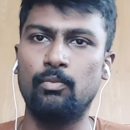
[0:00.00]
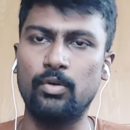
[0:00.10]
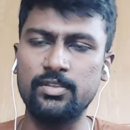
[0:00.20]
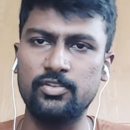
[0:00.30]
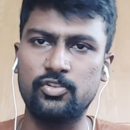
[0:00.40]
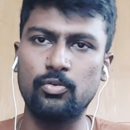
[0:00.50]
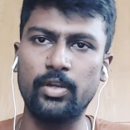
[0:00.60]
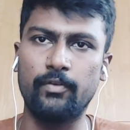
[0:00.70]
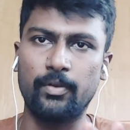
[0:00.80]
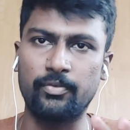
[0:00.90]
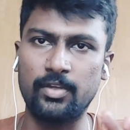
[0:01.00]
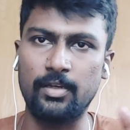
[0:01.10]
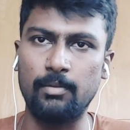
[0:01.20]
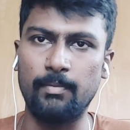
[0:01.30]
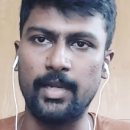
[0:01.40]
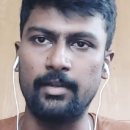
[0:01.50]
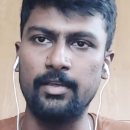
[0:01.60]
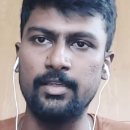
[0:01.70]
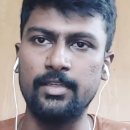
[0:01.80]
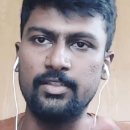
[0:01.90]
Once a story of obstacle man,
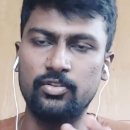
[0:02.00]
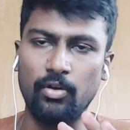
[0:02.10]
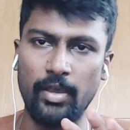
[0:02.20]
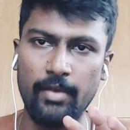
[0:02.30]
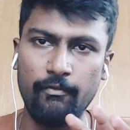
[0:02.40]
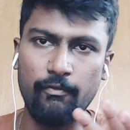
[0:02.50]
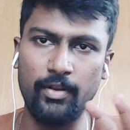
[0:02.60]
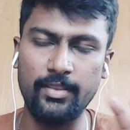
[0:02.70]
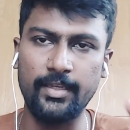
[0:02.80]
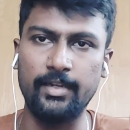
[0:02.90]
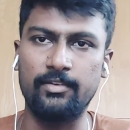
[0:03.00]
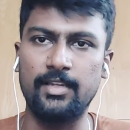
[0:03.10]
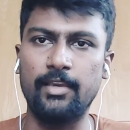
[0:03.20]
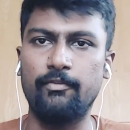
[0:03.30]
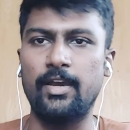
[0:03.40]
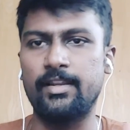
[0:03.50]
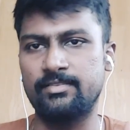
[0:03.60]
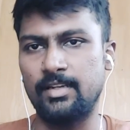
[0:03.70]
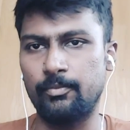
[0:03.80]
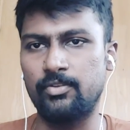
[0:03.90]
he saw everything in his life as
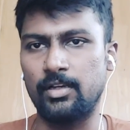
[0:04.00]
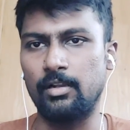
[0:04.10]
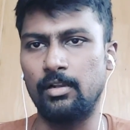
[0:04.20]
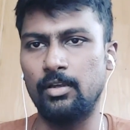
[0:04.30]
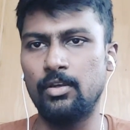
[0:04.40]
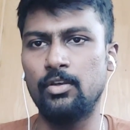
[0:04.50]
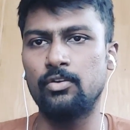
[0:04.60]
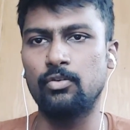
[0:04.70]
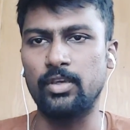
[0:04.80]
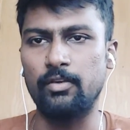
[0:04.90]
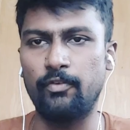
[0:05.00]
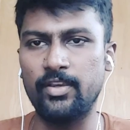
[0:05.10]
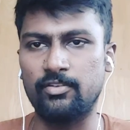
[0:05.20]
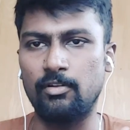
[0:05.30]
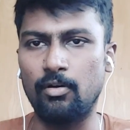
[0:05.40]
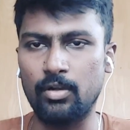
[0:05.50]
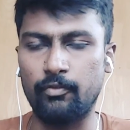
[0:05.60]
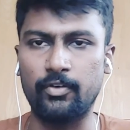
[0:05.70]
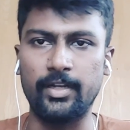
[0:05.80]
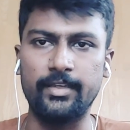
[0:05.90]
an obstacle. So he faced a lot
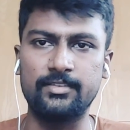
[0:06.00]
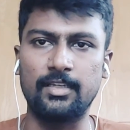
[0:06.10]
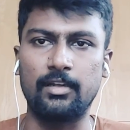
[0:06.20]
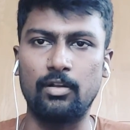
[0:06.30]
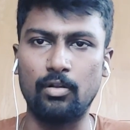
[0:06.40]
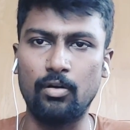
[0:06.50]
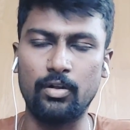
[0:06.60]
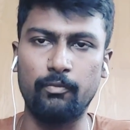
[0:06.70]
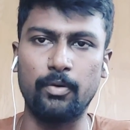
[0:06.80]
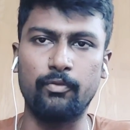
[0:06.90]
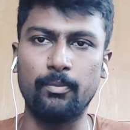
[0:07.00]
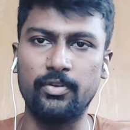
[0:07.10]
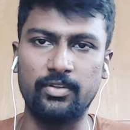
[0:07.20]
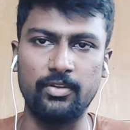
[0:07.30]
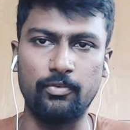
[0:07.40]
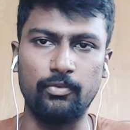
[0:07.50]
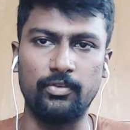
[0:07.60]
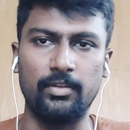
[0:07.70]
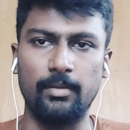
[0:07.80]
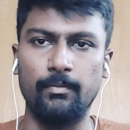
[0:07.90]
of critics and a lot of performance issues
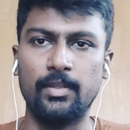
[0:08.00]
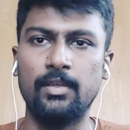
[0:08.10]
in them.